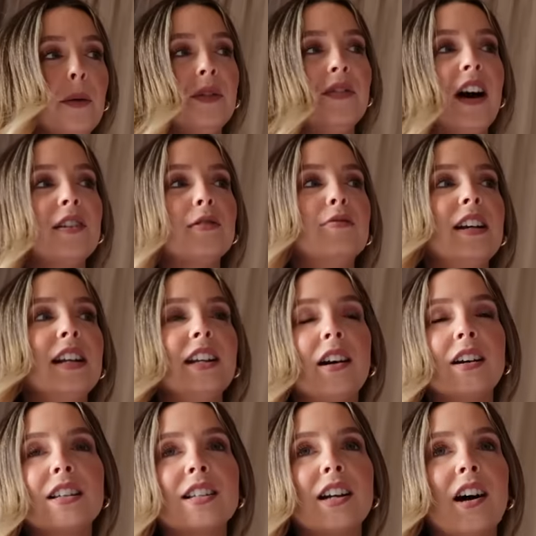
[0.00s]
Yeah, we've had a really
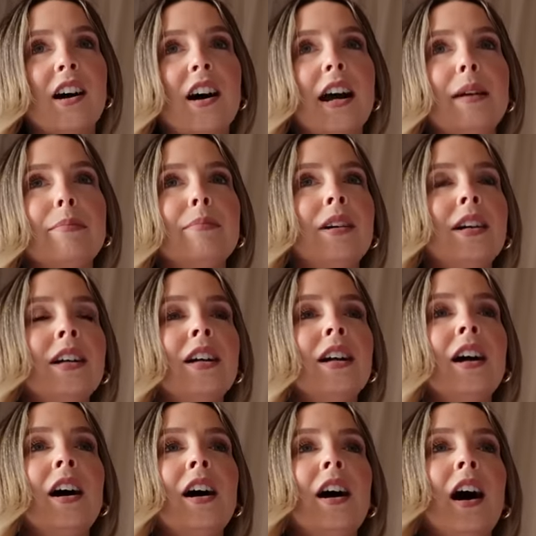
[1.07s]
nice time.
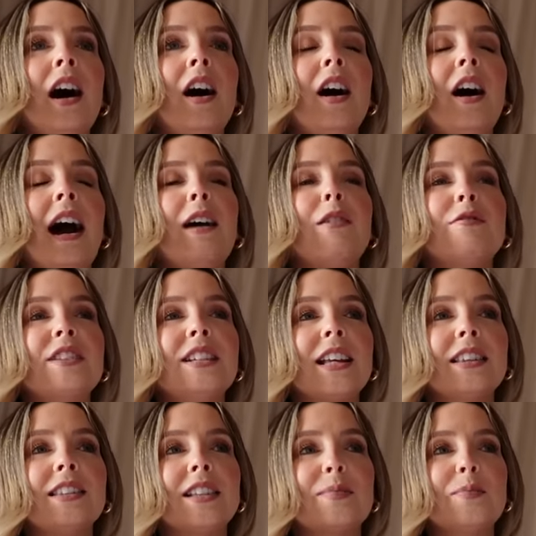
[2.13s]
Alfie
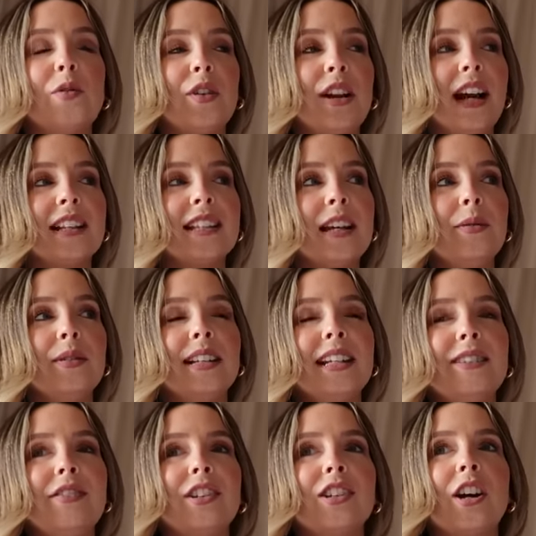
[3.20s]
said this morning as he was
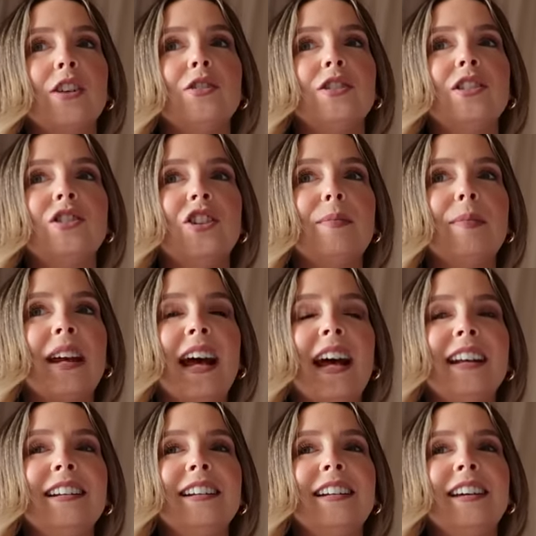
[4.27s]
leaving to go to the gym
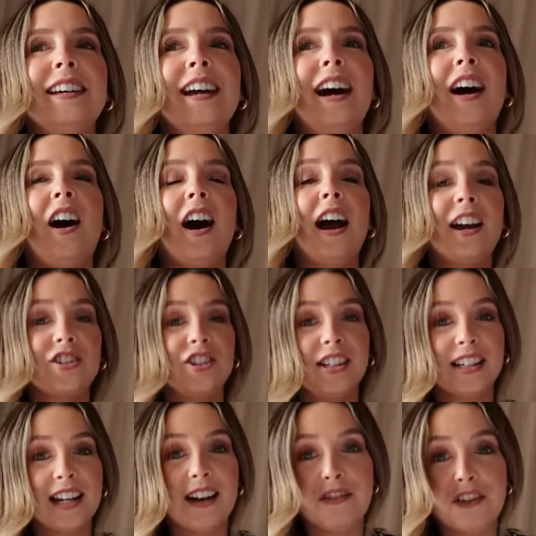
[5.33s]
again, I actually
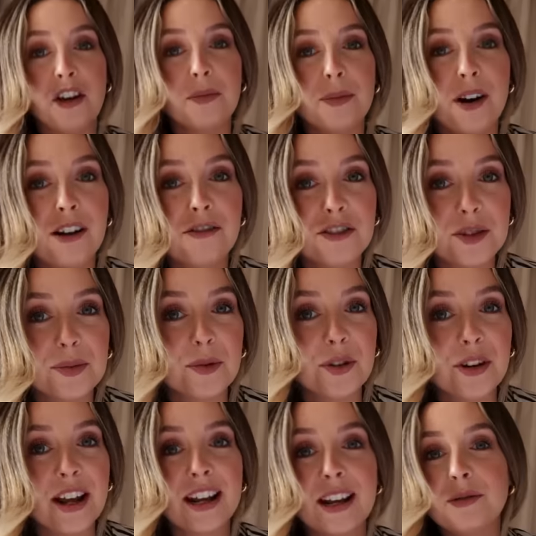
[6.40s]
did have another bath this
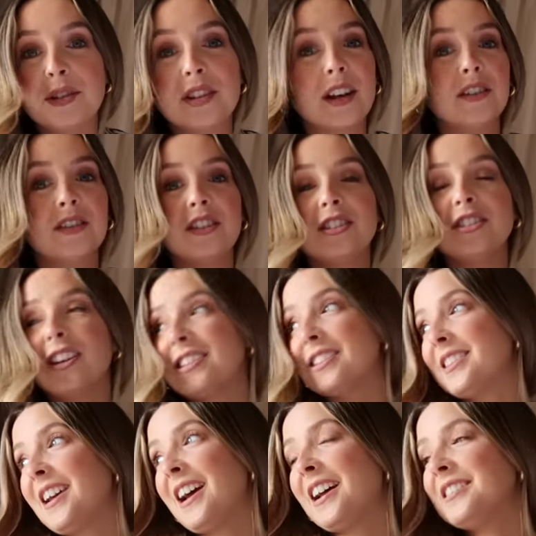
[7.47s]
morning. It was so good
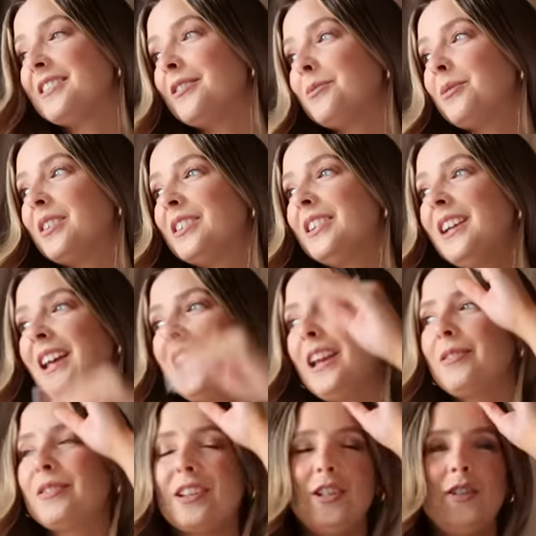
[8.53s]
yesterday. I had another one.
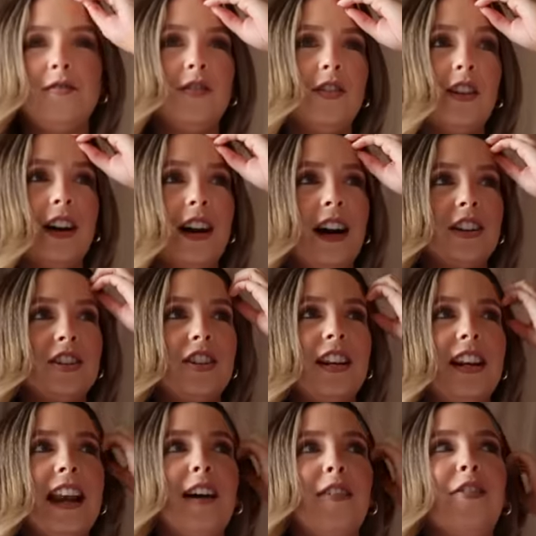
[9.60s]
He was like, you've not actually
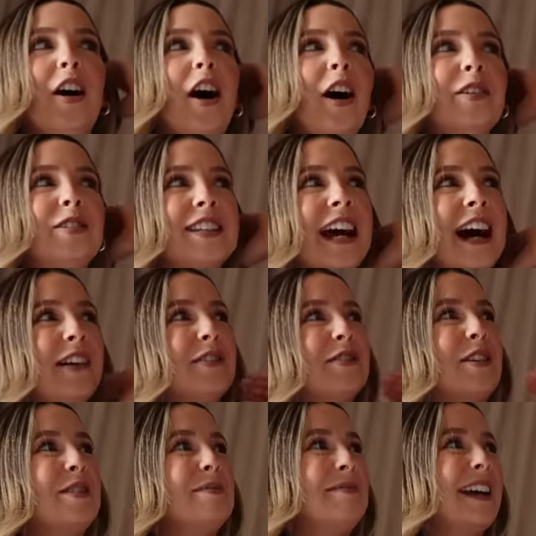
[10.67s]
left the hotel
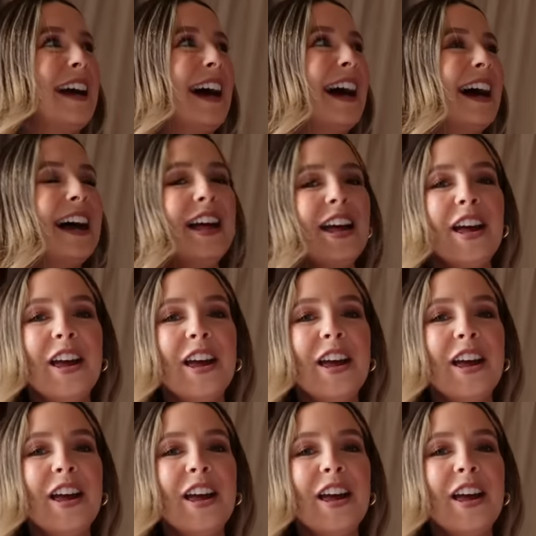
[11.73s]
room yet.